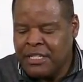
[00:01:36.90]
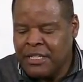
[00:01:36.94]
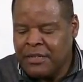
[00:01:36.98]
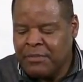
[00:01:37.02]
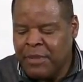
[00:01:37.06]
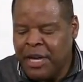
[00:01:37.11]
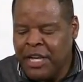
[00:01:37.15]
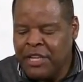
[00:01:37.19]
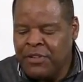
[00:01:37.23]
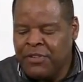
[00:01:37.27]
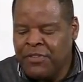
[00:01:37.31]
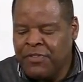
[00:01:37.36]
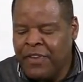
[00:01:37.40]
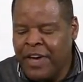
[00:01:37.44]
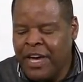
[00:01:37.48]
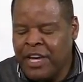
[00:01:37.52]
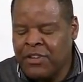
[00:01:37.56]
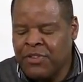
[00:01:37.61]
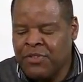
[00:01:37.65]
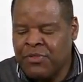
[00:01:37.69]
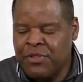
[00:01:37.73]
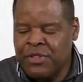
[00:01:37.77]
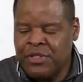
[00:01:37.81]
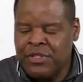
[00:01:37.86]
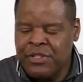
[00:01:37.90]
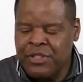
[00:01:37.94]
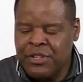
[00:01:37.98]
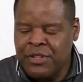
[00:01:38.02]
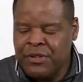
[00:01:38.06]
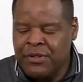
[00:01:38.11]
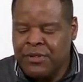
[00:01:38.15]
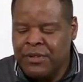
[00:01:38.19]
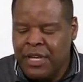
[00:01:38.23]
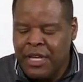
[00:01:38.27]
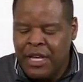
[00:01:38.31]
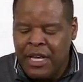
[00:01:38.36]
manufacturers
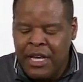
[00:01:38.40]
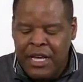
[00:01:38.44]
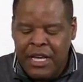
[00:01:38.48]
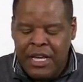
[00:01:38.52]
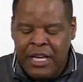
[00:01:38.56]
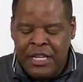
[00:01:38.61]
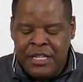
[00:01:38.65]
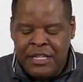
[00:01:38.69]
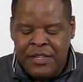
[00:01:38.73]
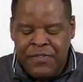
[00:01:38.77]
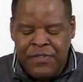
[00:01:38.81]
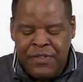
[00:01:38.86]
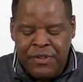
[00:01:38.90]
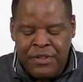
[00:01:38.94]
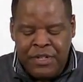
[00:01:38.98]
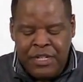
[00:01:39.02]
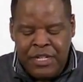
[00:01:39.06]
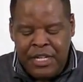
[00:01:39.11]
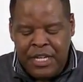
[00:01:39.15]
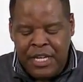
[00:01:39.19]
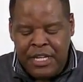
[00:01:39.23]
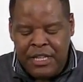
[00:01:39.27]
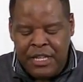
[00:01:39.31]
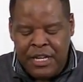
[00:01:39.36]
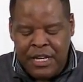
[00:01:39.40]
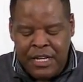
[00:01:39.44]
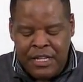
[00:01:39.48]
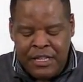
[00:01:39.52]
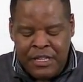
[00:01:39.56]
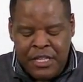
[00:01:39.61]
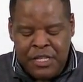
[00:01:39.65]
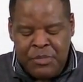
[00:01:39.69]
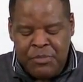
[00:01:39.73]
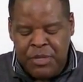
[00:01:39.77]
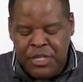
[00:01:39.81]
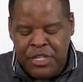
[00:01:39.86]
do is, if you look at
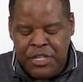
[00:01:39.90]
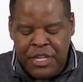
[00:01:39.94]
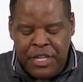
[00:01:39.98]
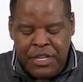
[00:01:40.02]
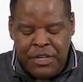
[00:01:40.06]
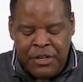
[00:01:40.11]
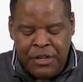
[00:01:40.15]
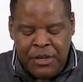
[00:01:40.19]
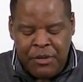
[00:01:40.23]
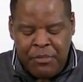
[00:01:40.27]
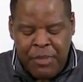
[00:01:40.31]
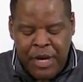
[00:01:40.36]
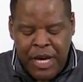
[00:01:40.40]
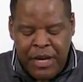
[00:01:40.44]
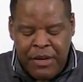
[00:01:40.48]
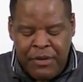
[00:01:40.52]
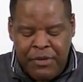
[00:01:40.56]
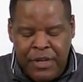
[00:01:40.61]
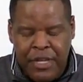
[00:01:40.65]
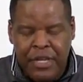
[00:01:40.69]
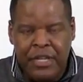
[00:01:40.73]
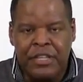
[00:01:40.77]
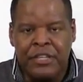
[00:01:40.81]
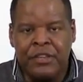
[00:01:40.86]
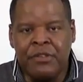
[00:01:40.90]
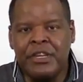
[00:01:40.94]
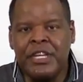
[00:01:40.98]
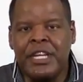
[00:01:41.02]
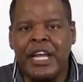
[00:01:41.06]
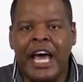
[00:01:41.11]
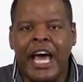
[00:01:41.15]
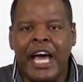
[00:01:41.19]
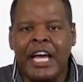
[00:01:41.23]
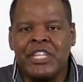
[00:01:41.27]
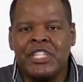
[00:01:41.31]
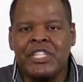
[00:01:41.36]
this particular battery, you
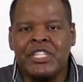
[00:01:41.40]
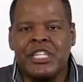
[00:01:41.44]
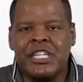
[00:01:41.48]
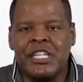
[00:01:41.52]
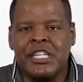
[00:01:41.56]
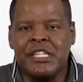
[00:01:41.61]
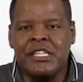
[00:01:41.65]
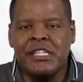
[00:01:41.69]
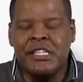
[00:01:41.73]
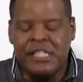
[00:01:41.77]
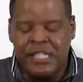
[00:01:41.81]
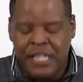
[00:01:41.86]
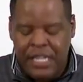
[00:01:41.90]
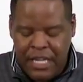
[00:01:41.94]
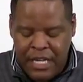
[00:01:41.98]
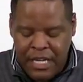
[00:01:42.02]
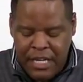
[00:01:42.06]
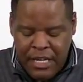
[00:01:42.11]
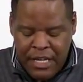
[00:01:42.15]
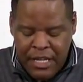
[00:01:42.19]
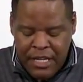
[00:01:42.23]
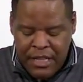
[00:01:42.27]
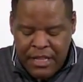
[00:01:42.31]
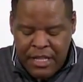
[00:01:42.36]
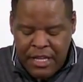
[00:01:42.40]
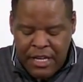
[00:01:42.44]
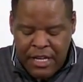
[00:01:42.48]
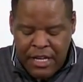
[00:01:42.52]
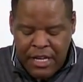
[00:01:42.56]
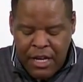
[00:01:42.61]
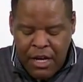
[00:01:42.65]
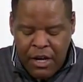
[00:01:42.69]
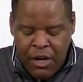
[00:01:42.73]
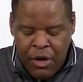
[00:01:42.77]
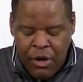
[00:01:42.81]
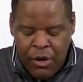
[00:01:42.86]
can actually see
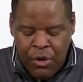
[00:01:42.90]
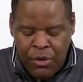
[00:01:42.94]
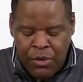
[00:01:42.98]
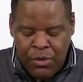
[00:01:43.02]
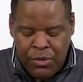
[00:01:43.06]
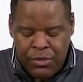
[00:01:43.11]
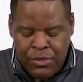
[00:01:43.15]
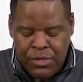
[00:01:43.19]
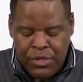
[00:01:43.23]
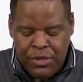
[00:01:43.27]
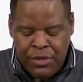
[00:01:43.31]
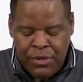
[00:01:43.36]
the holes